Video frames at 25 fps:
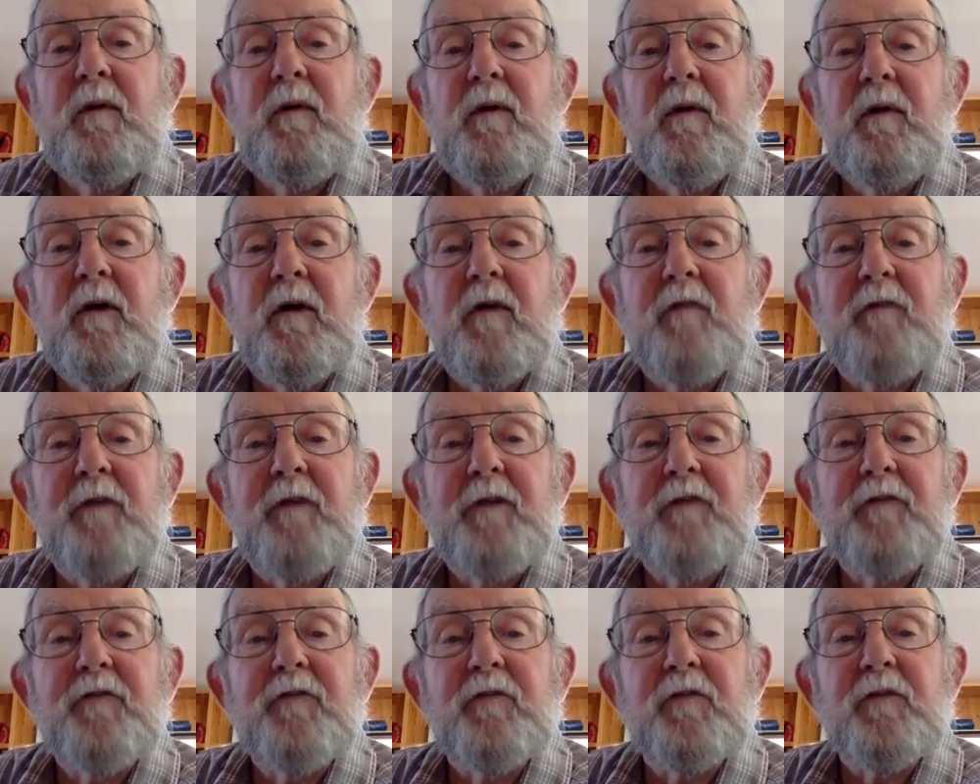
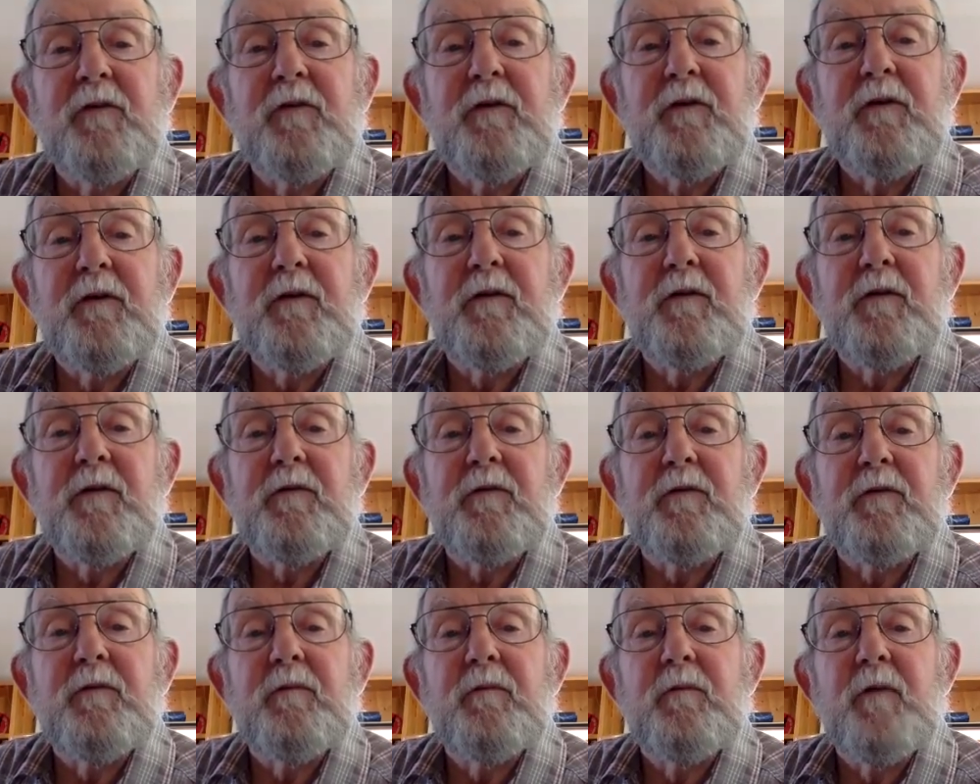eventually in
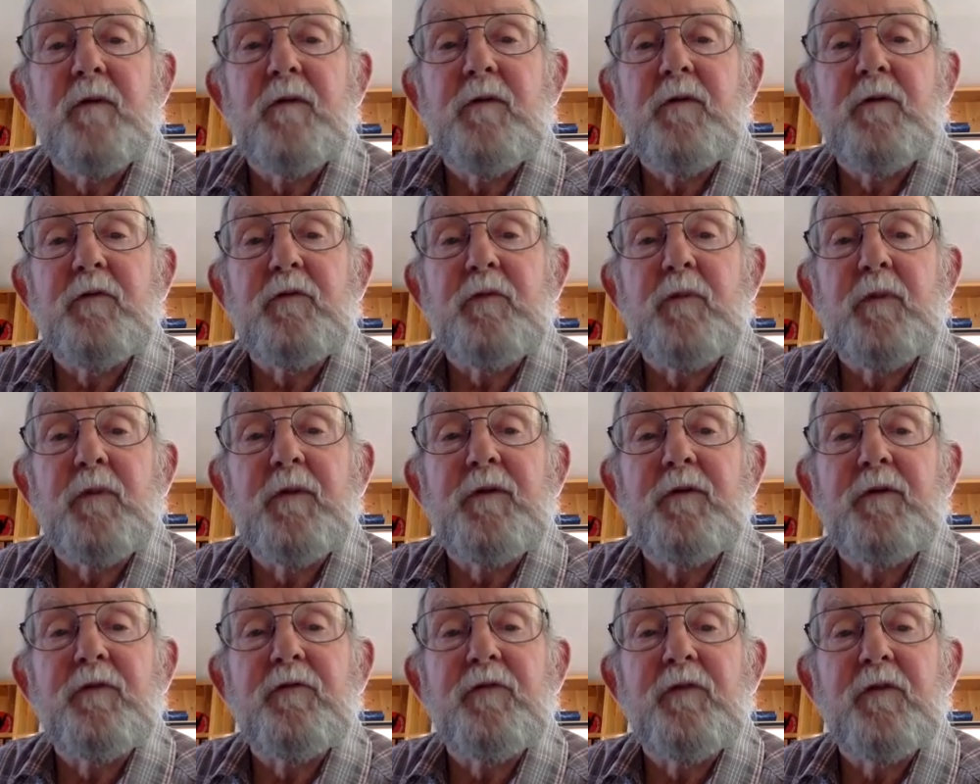the
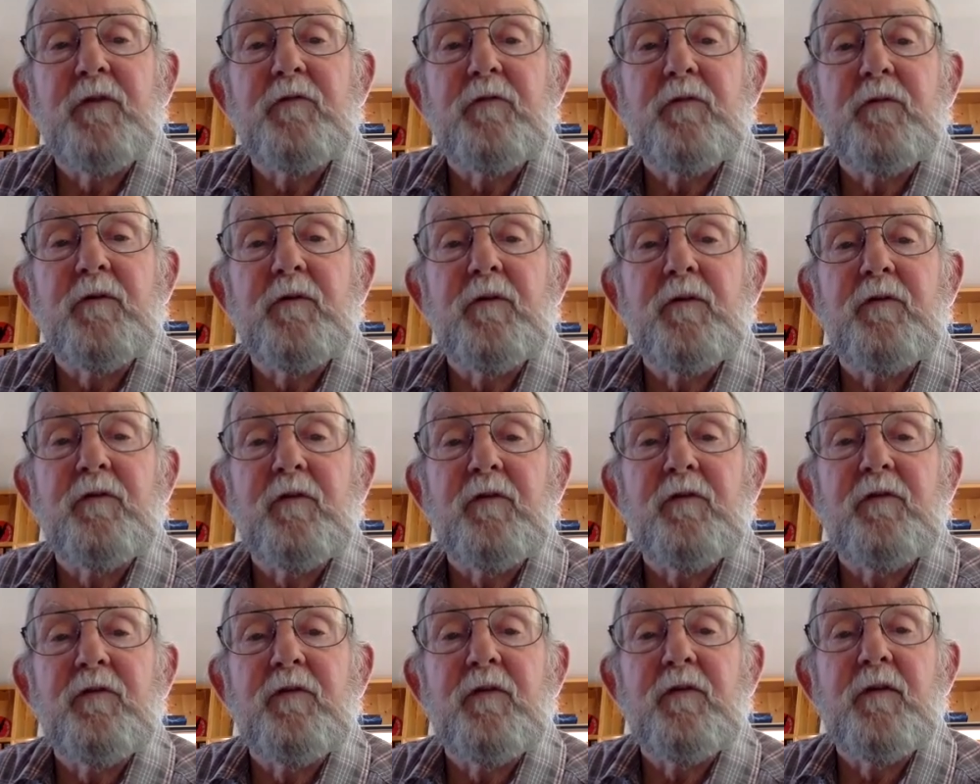20th century, as
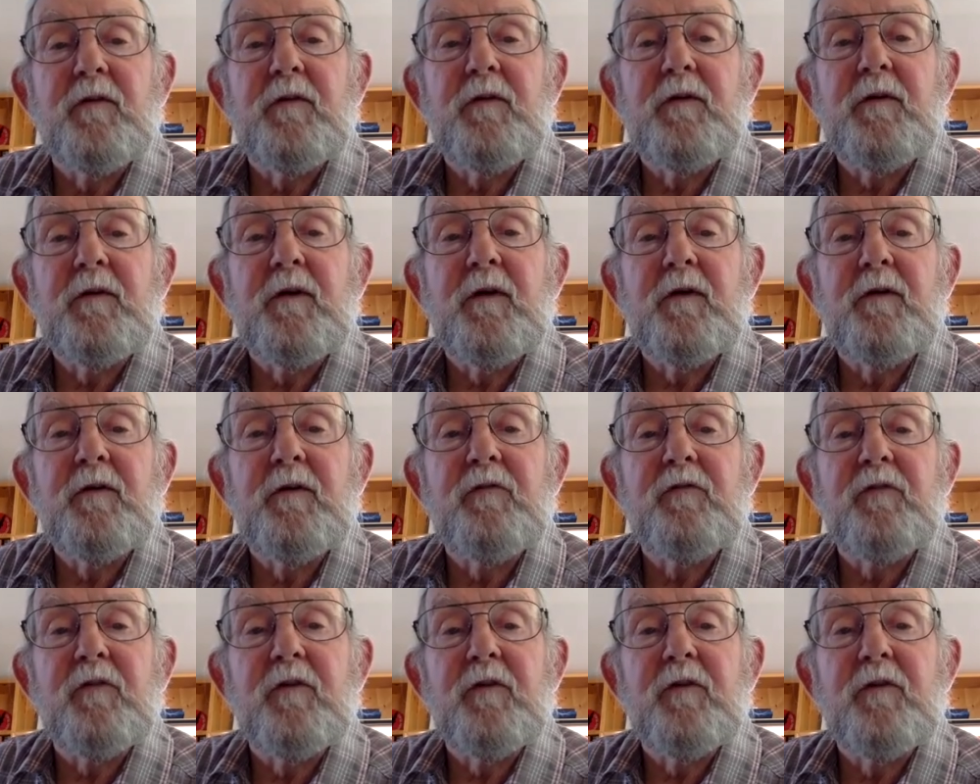I said, the United
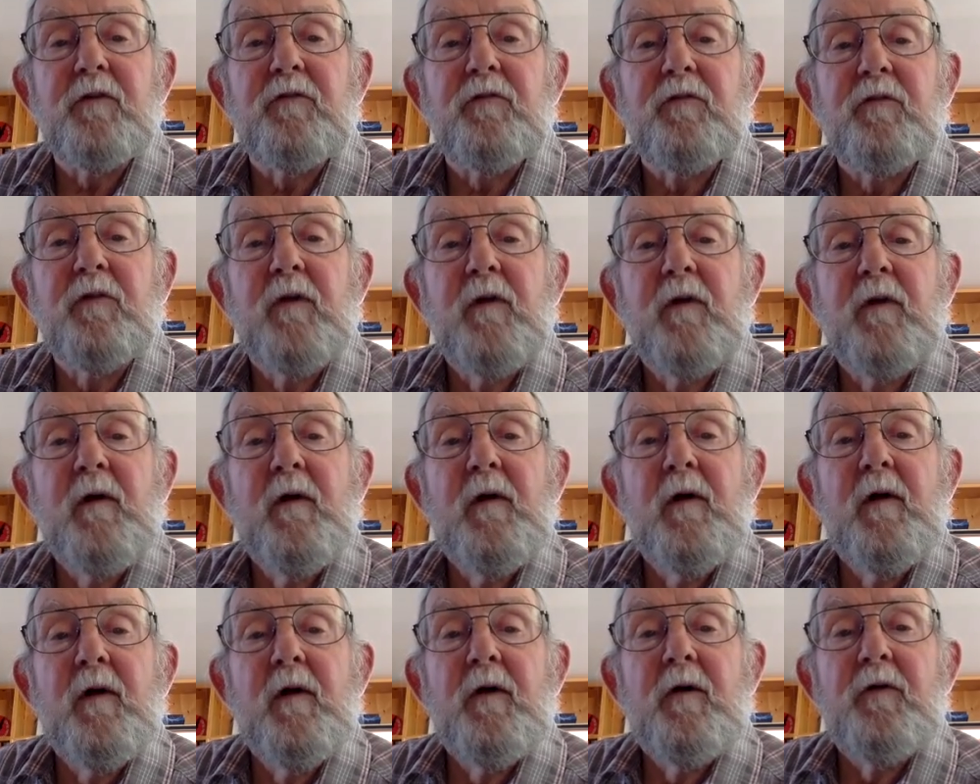States
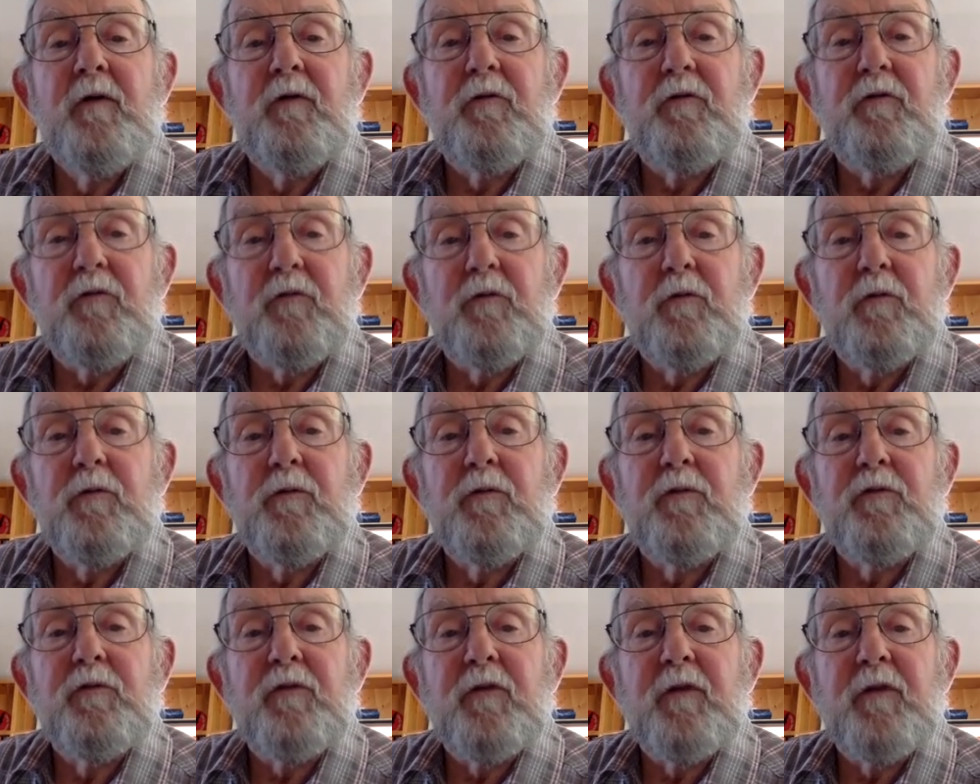sued
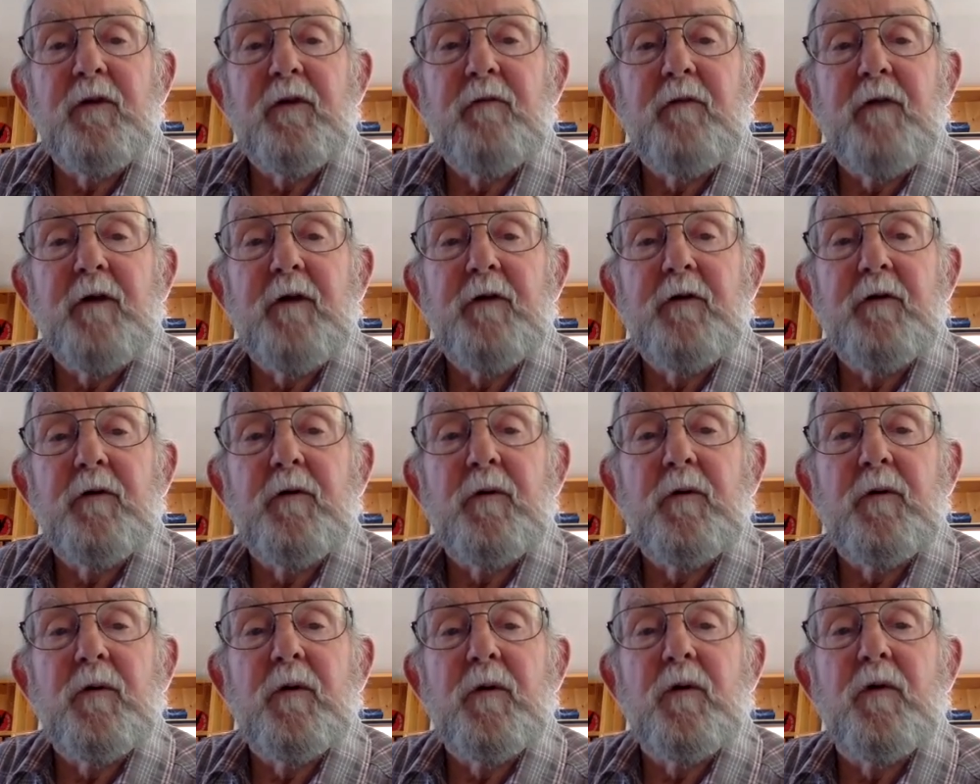the state of
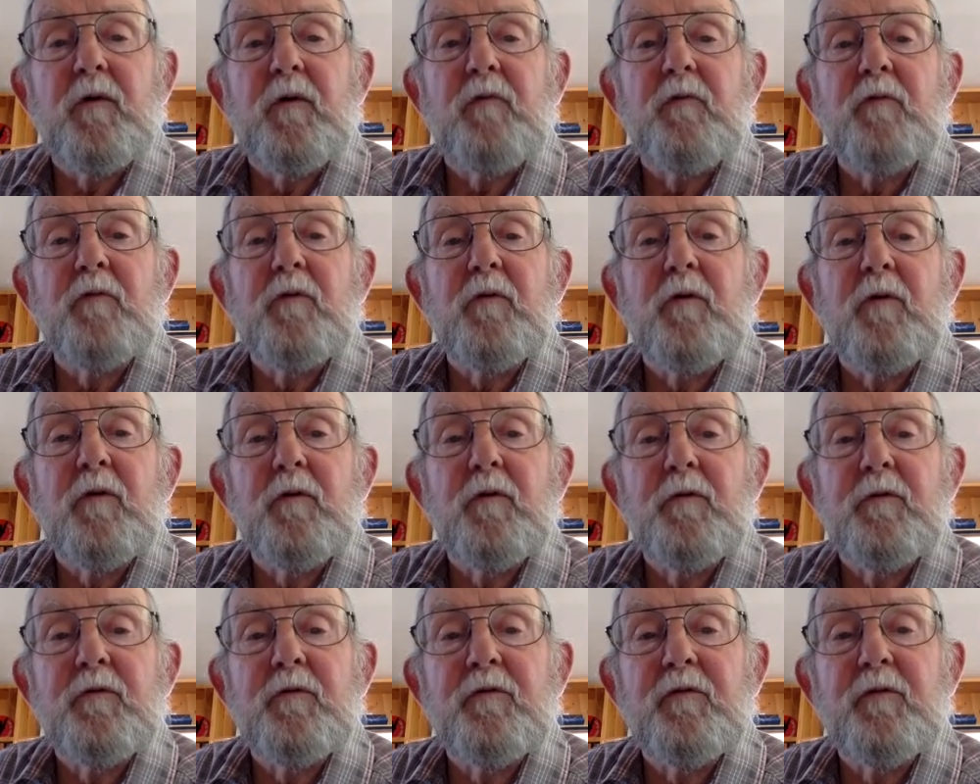Idaho over
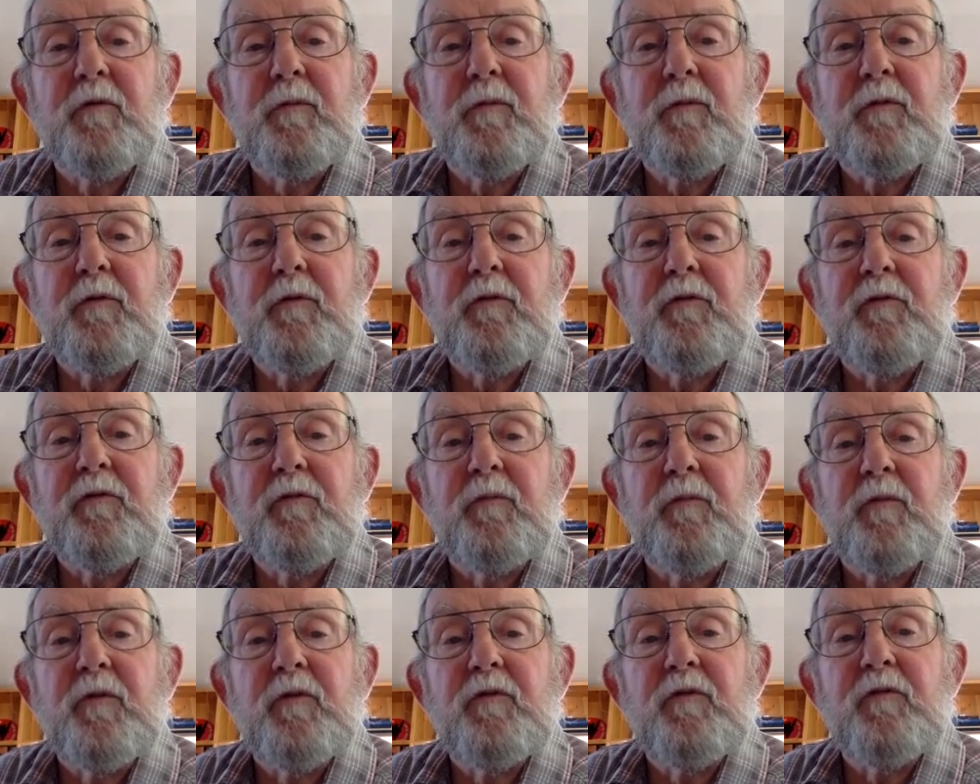ownership of the
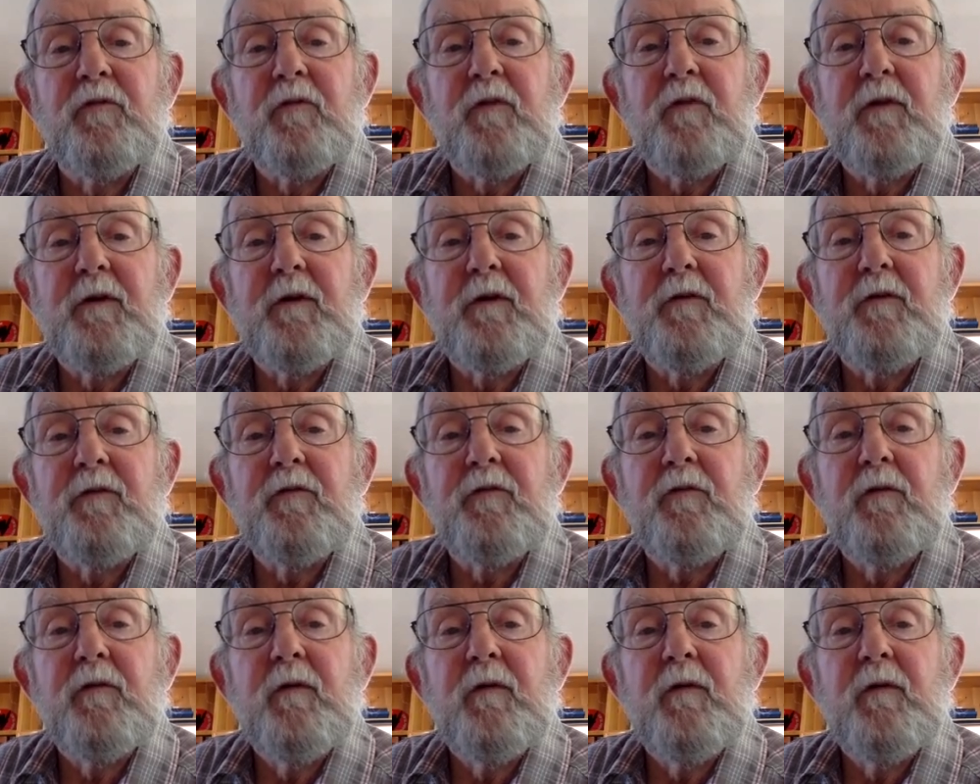submerged lands.